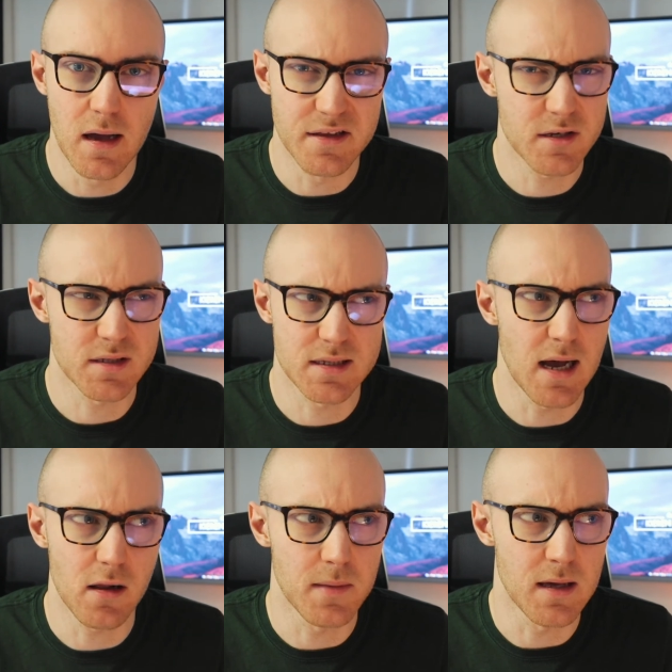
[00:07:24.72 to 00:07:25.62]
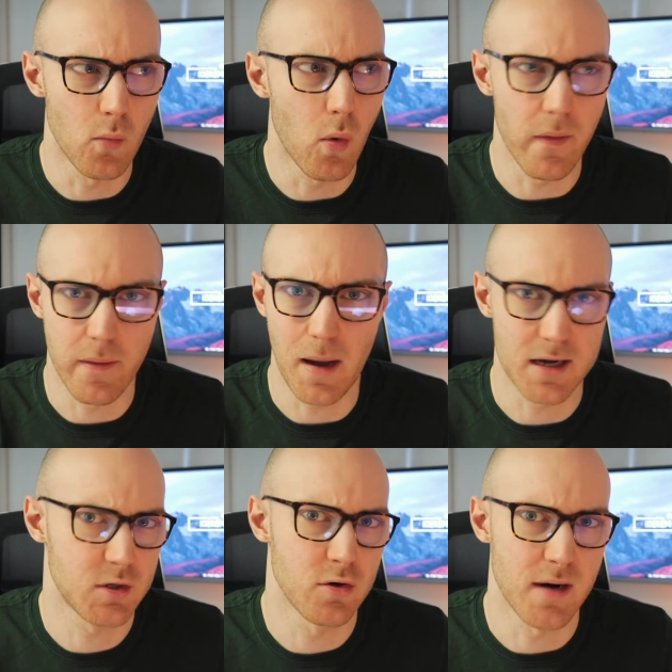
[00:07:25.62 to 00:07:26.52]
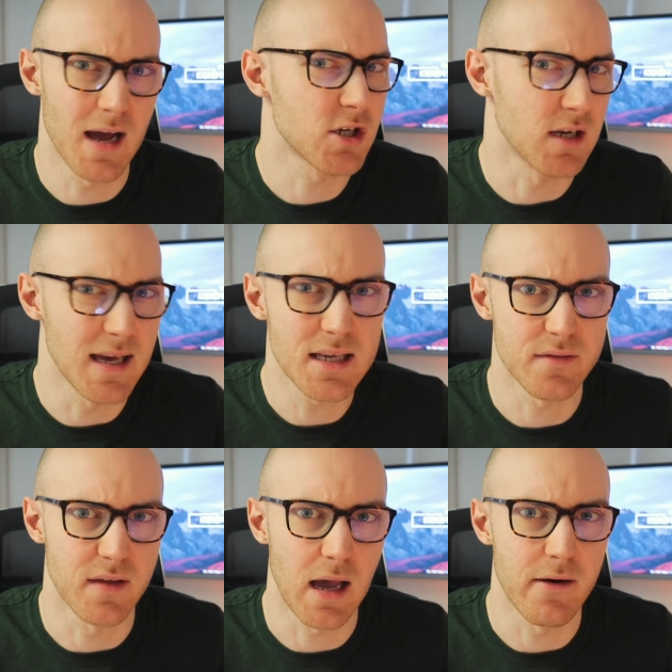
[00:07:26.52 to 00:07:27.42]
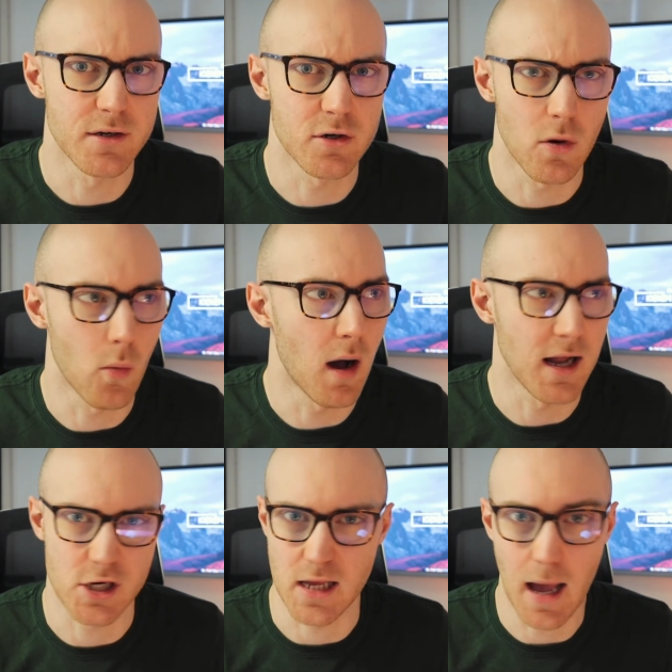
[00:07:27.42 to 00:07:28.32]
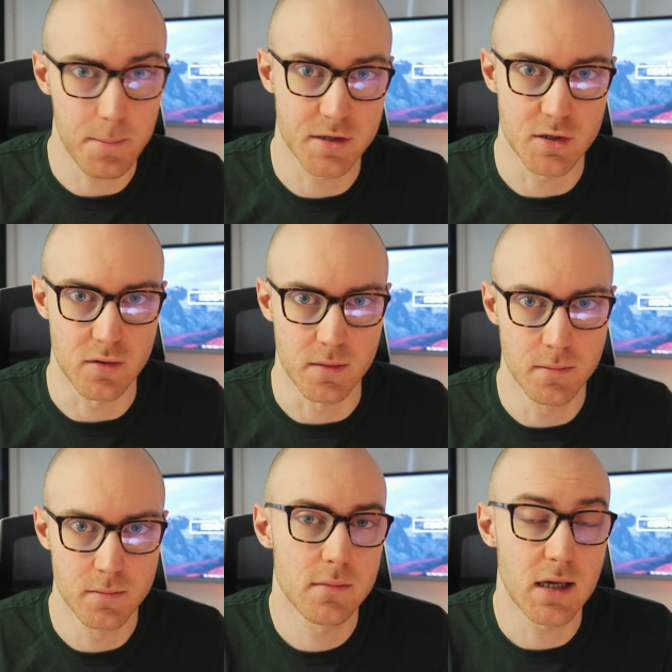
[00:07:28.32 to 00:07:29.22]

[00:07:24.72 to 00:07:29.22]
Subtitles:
it doesn't tell me what the backstory actually is of the character or what actually happened to them.